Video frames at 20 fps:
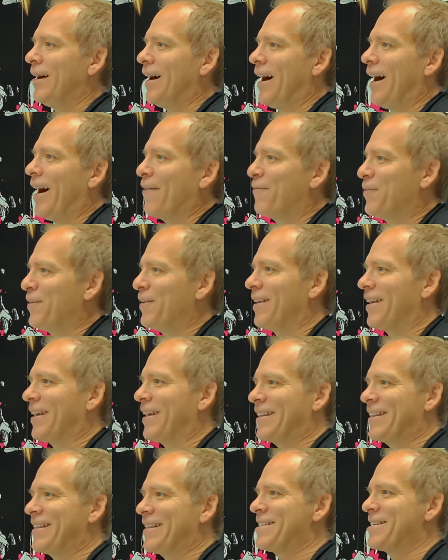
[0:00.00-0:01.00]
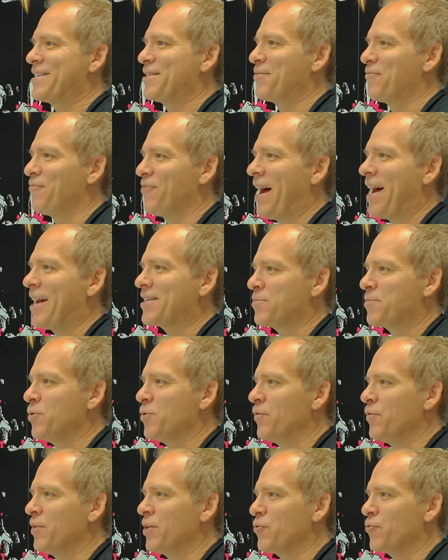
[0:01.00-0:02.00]
I feel like this is
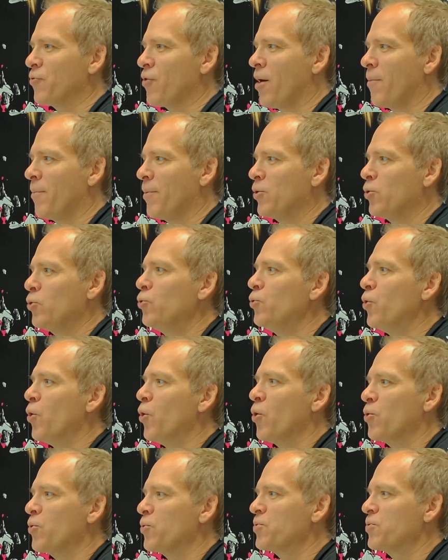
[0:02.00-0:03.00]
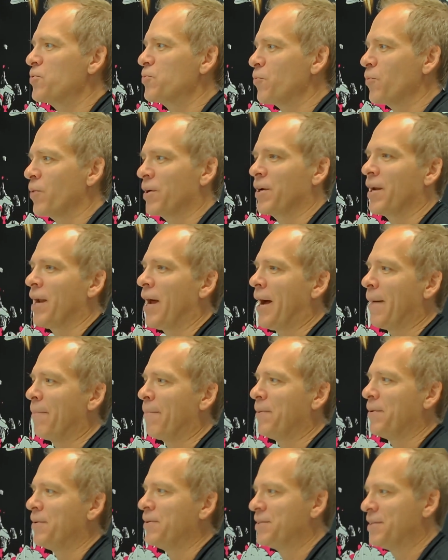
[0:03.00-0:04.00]
fast-moving drama. Who knows what could
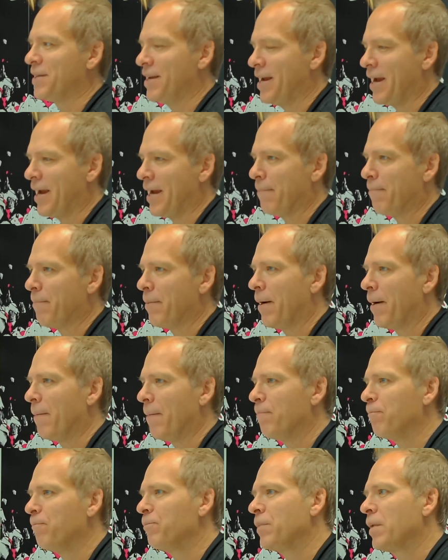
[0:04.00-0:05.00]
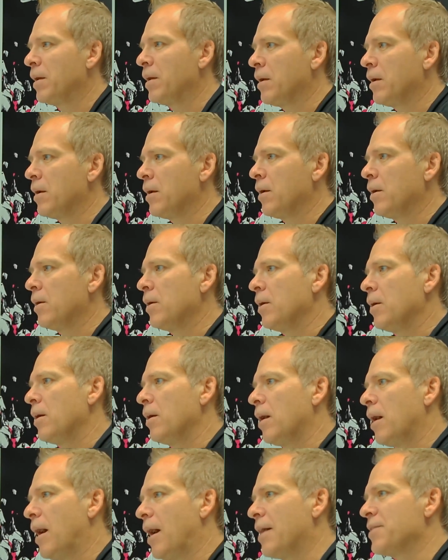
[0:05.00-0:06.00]
happen today? But
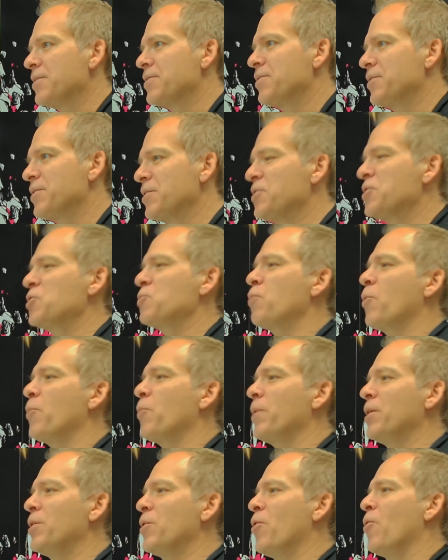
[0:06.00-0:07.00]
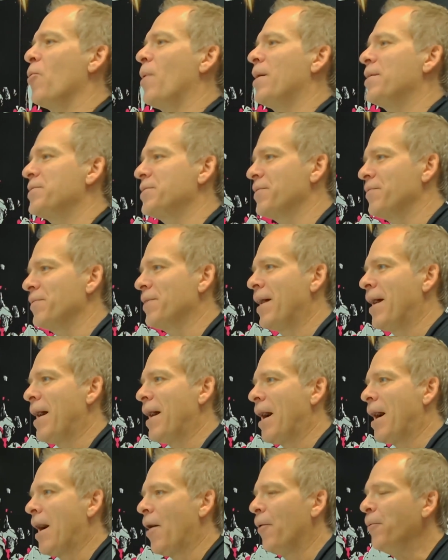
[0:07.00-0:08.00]
as this is what we know as of
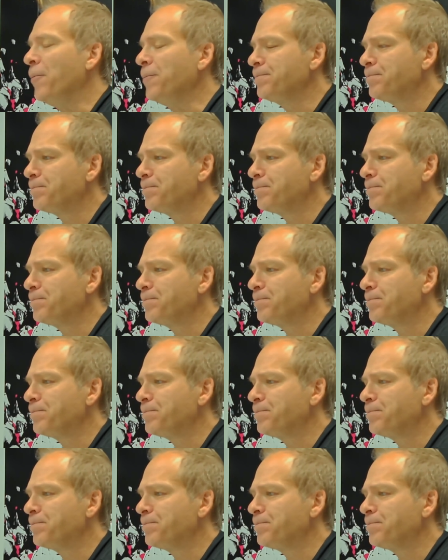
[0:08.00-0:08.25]
now,